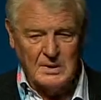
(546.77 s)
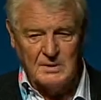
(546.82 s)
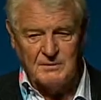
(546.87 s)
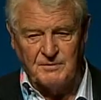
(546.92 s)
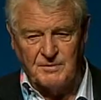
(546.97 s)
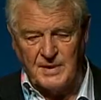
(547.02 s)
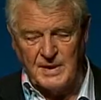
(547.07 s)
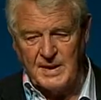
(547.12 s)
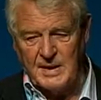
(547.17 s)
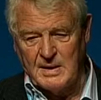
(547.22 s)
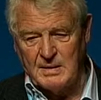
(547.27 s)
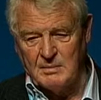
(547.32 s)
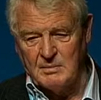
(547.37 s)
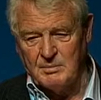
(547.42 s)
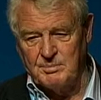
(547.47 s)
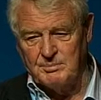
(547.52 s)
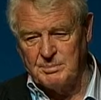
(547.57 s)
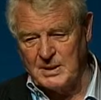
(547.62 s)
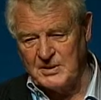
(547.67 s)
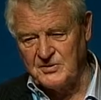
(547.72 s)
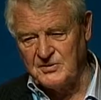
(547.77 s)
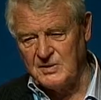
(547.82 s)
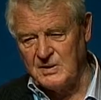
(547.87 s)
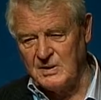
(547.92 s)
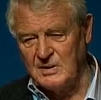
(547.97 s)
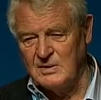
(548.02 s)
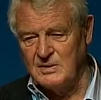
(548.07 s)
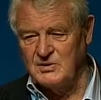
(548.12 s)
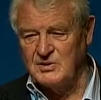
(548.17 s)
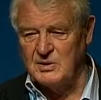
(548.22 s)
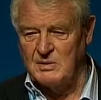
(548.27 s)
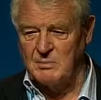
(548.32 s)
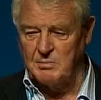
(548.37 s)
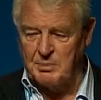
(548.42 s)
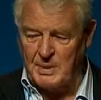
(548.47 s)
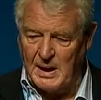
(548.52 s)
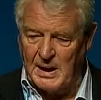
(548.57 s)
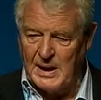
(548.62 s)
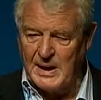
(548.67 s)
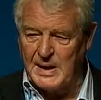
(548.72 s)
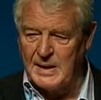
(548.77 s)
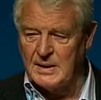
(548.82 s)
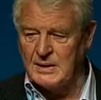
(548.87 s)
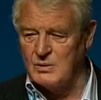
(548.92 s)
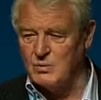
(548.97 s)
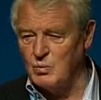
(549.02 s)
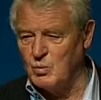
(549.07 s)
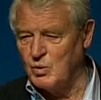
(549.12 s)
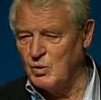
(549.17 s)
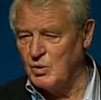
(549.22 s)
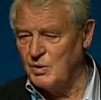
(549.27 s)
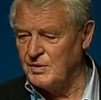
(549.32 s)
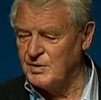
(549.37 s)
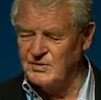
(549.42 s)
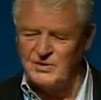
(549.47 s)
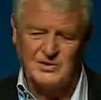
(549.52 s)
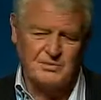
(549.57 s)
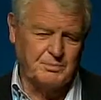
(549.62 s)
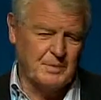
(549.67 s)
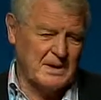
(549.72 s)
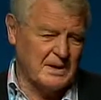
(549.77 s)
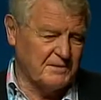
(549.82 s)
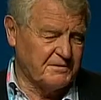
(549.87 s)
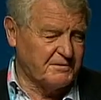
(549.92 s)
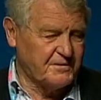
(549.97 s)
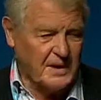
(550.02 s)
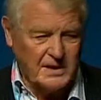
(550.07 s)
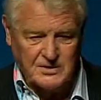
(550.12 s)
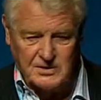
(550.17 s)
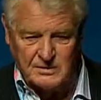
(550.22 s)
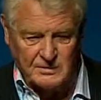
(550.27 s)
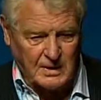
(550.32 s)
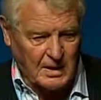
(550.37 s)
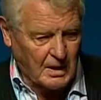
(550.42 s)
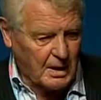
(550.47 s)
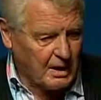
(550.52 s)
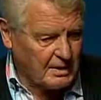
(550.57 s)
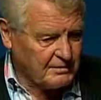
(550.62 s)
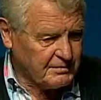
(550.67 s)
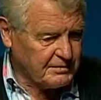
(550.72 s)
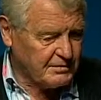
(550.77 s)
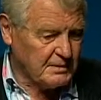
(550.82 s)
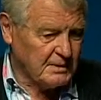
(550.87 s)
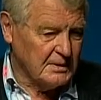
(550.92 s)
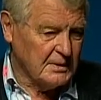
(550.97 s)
fleeing pestilence and plague and war. This has been a fact of our life.